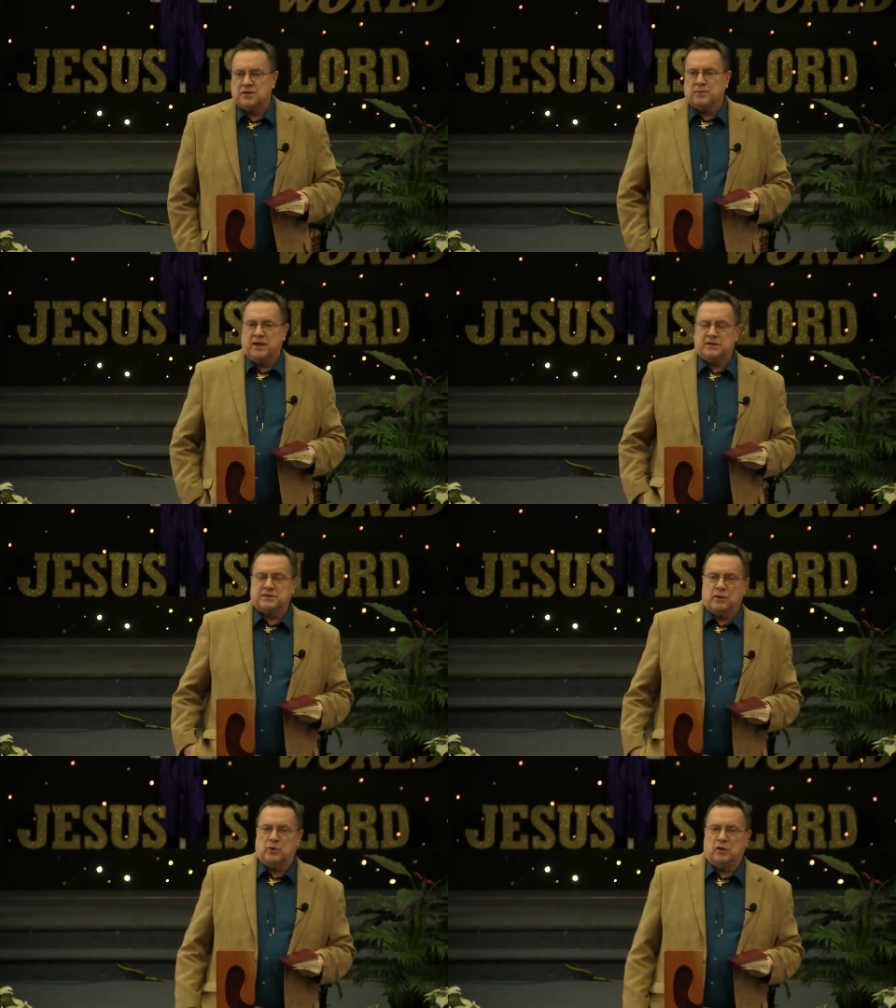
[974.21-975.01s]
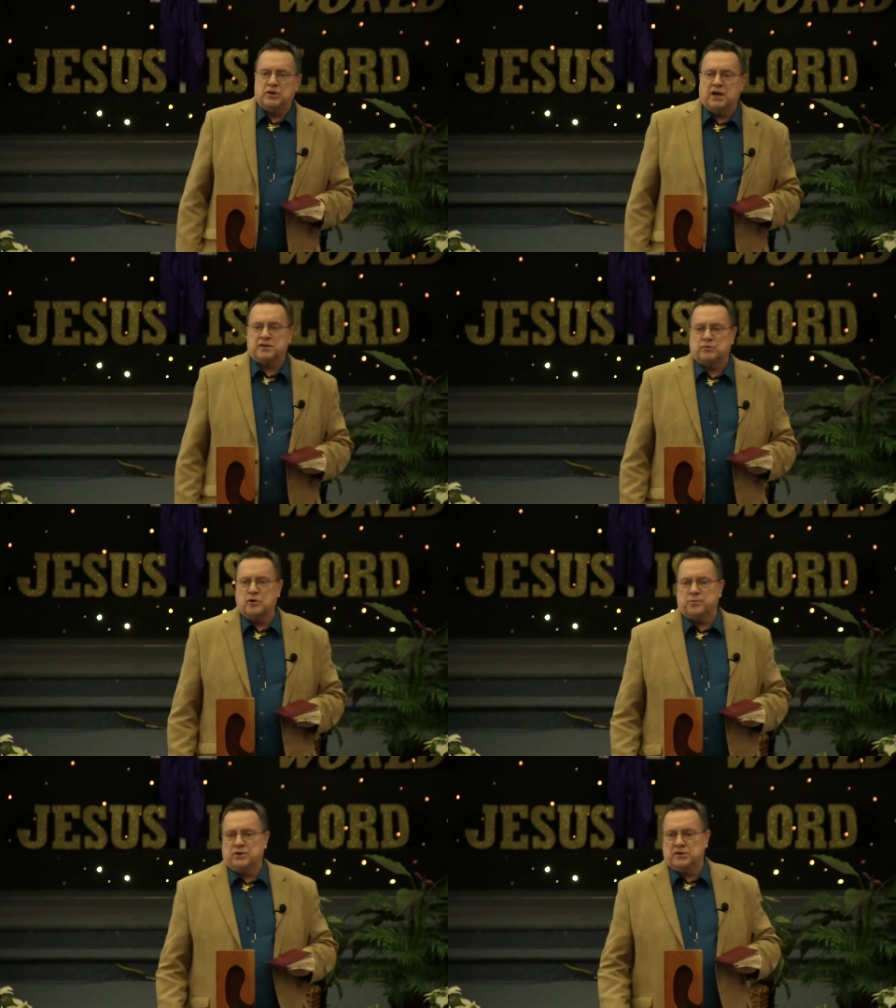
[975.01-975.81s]
Somebody could say, well, you got the
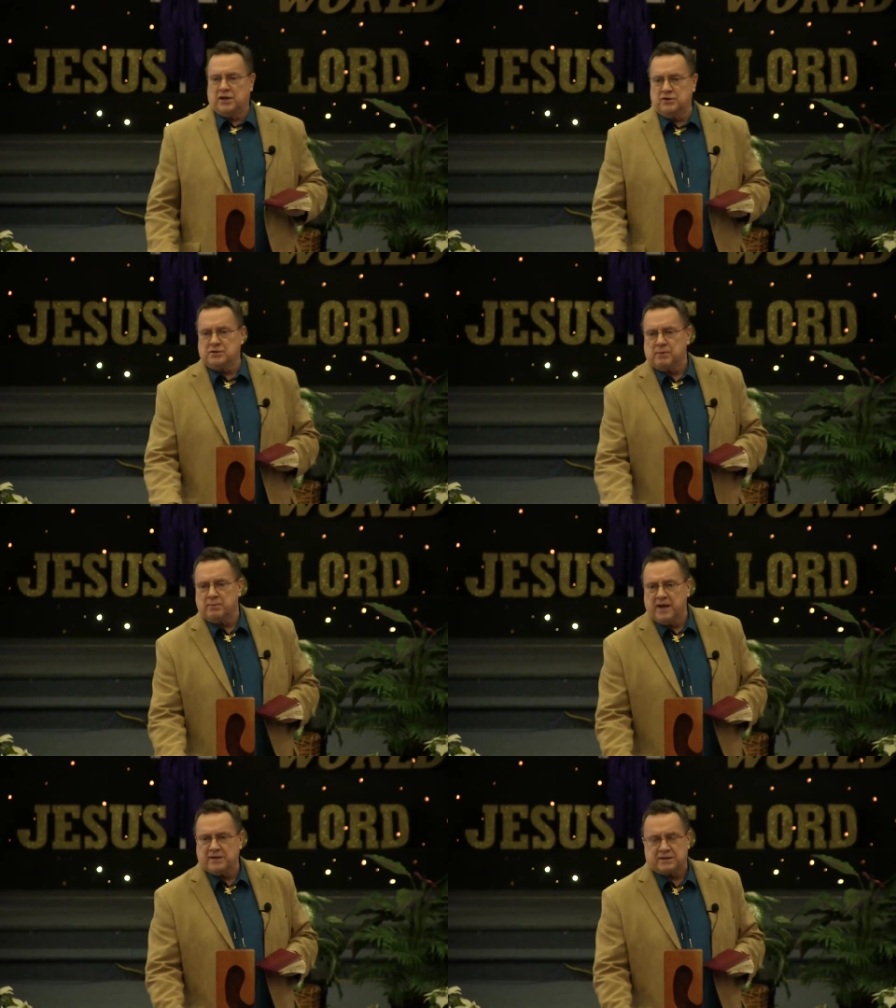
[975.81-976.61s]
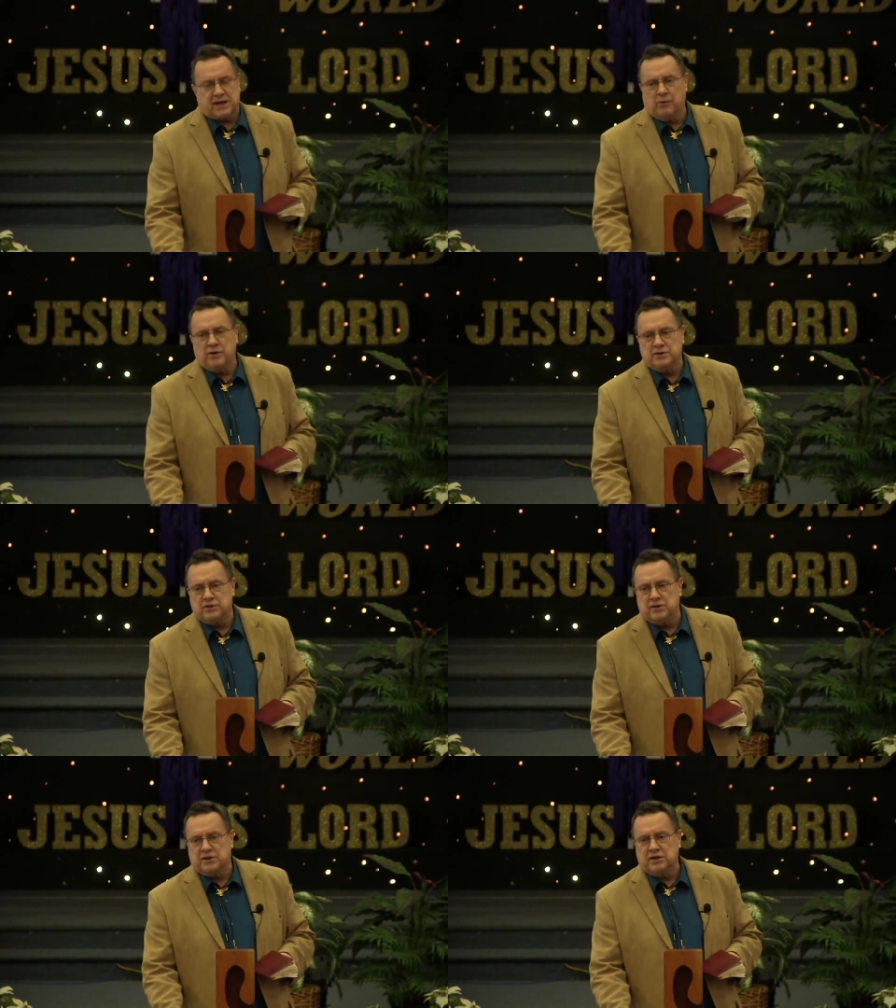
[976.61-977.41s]
rope, but you're not using my basket. That
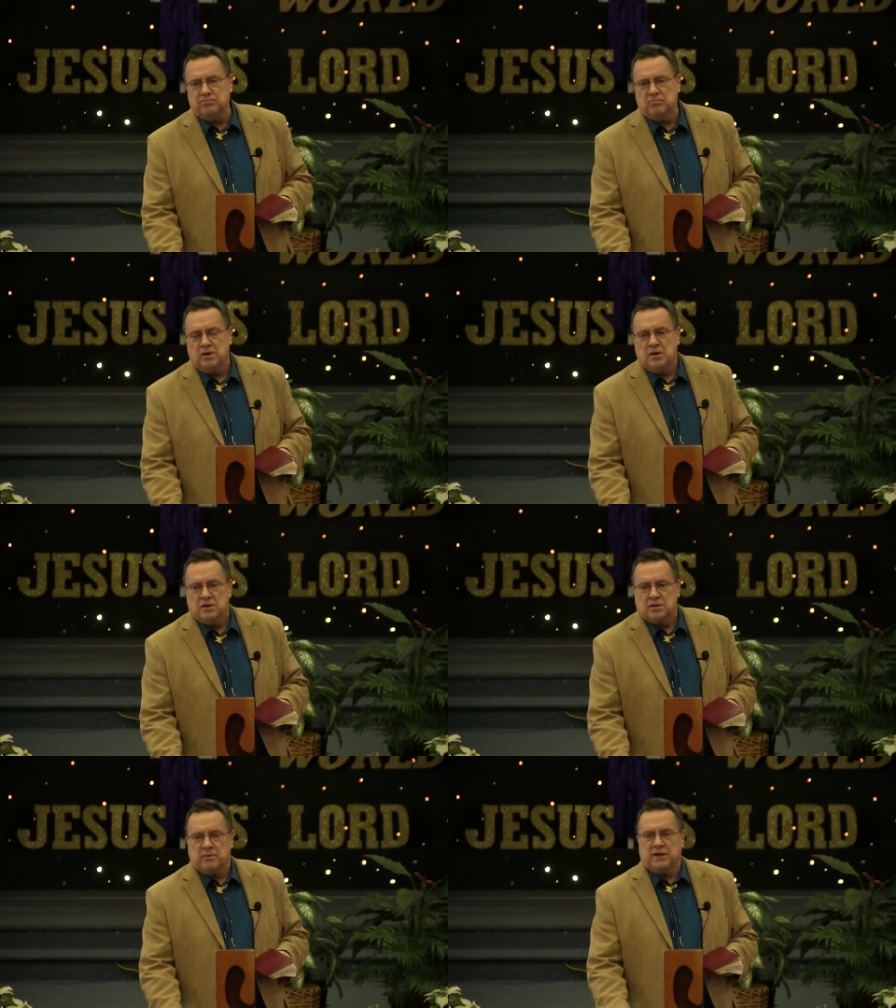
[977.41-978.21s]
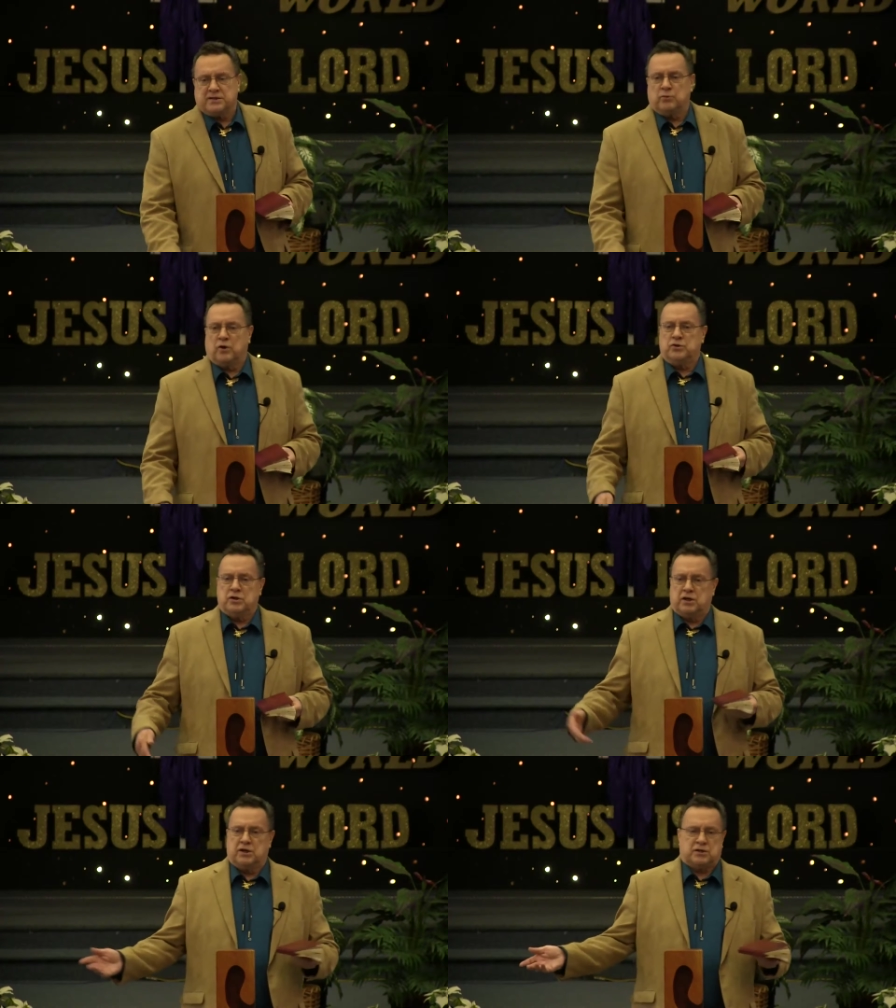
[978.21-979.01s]
wasn't unity. Somebody says, well,
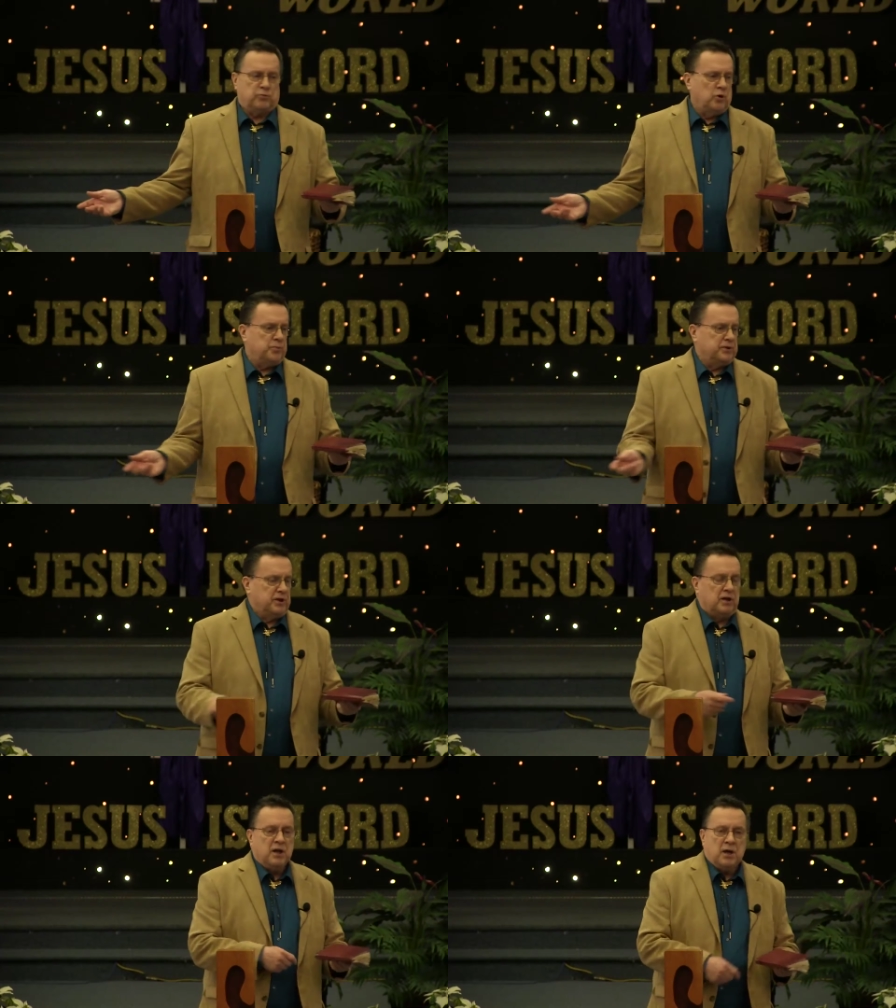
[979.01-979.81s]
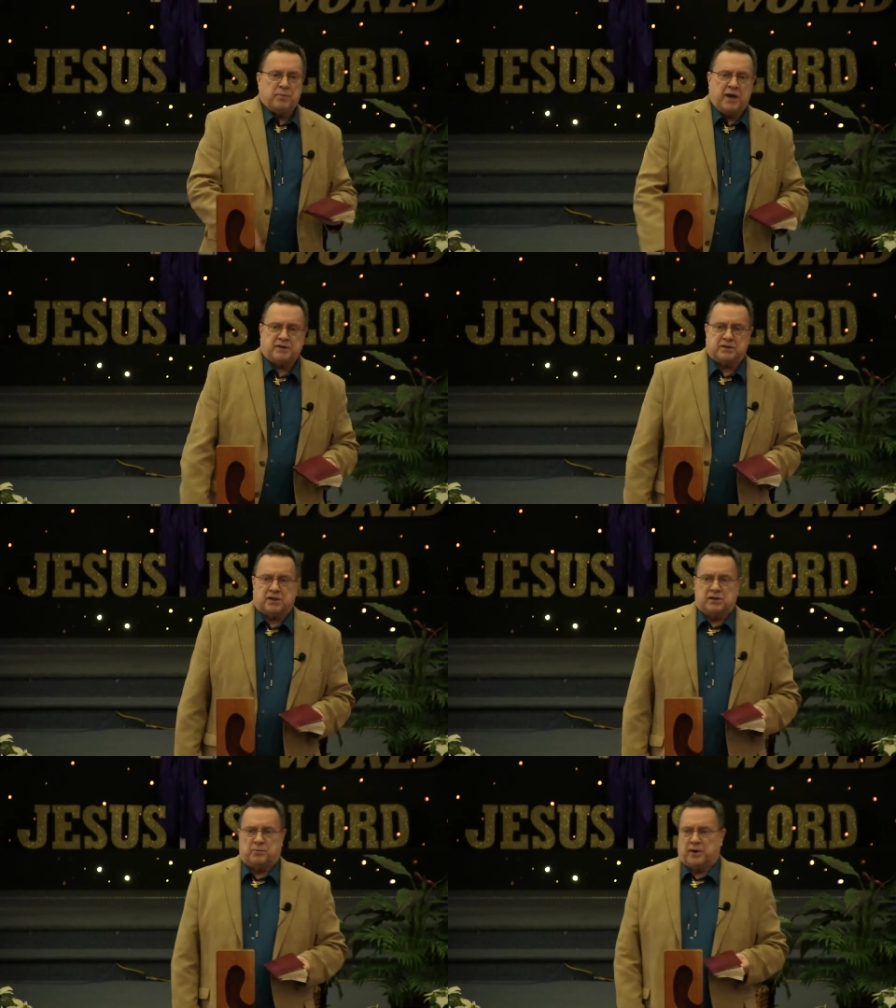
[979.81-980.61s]
you can get the rope and the basket
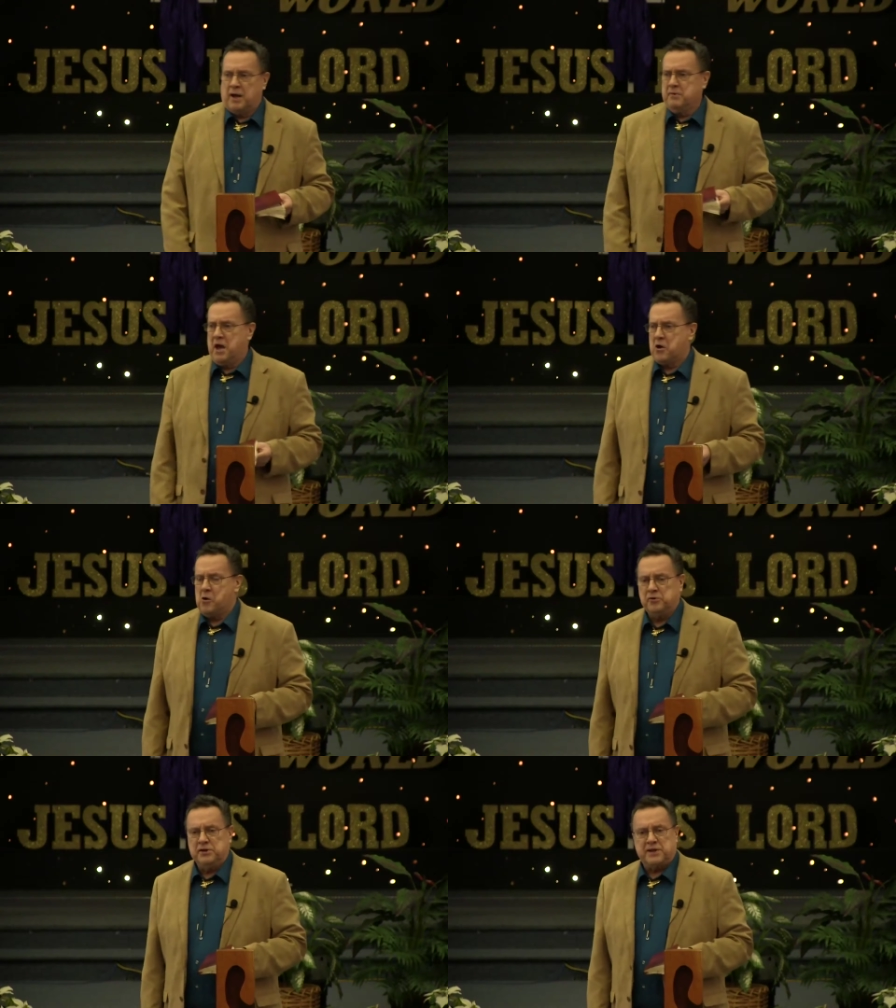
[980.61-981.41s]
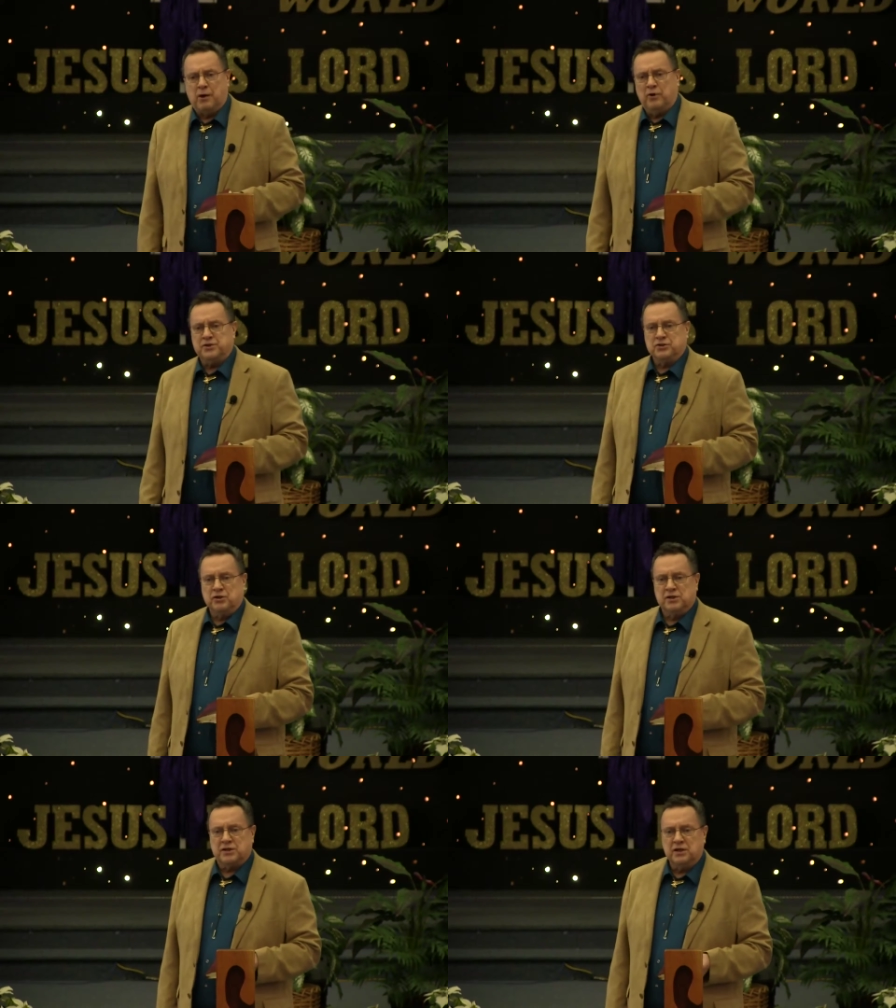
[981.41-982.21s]
together, but I'm not holding it. That wasn't
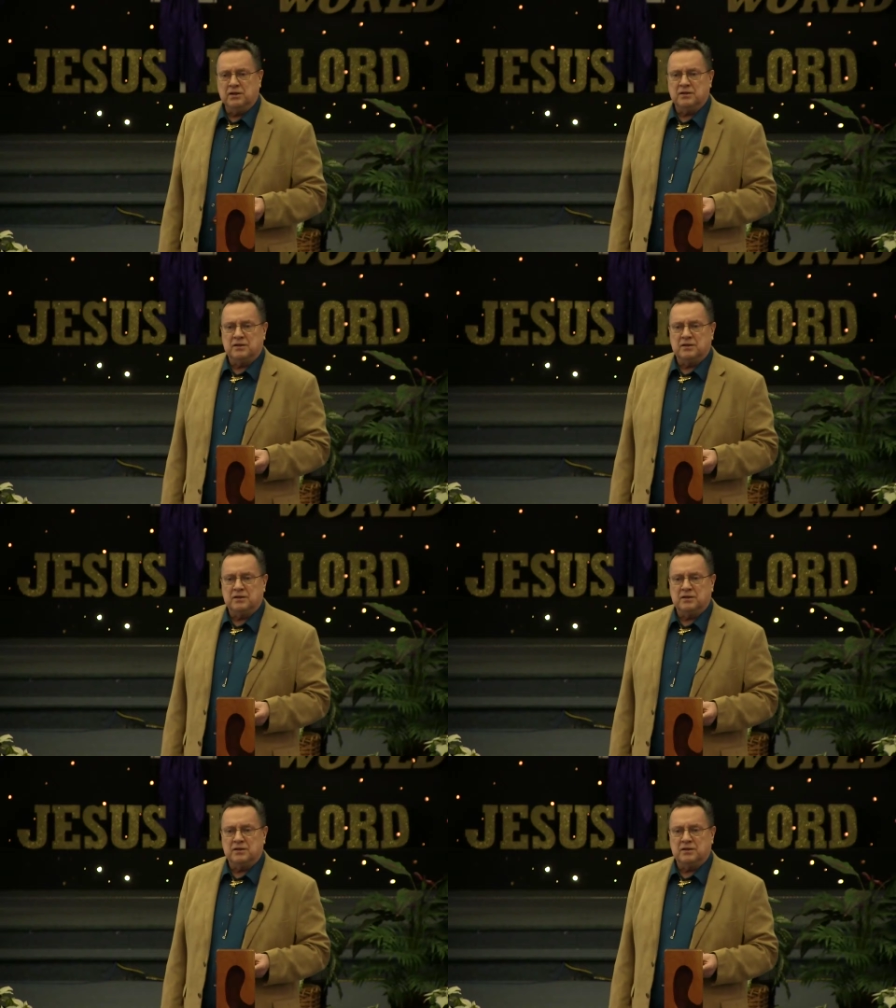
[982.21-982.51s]
unity.